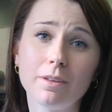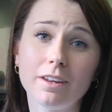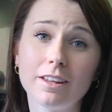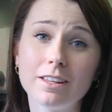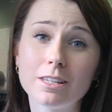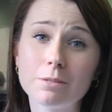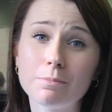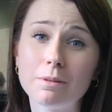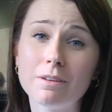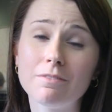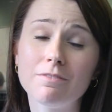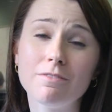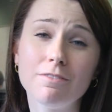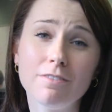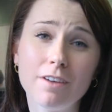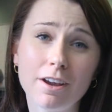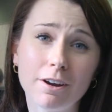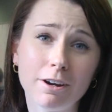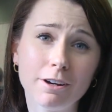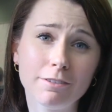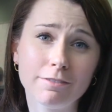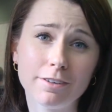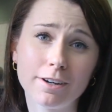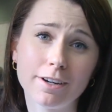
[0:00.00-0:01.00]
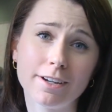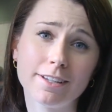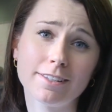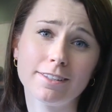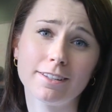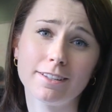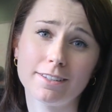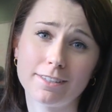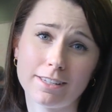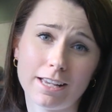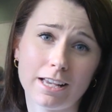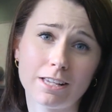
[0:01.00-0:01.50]
and it's been very, very
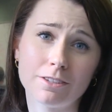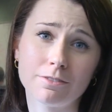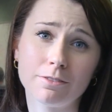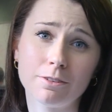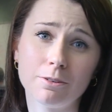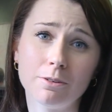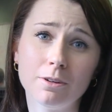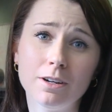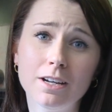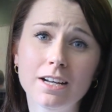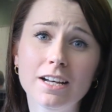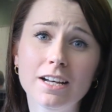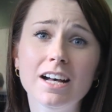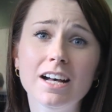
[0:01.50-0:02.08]
successful.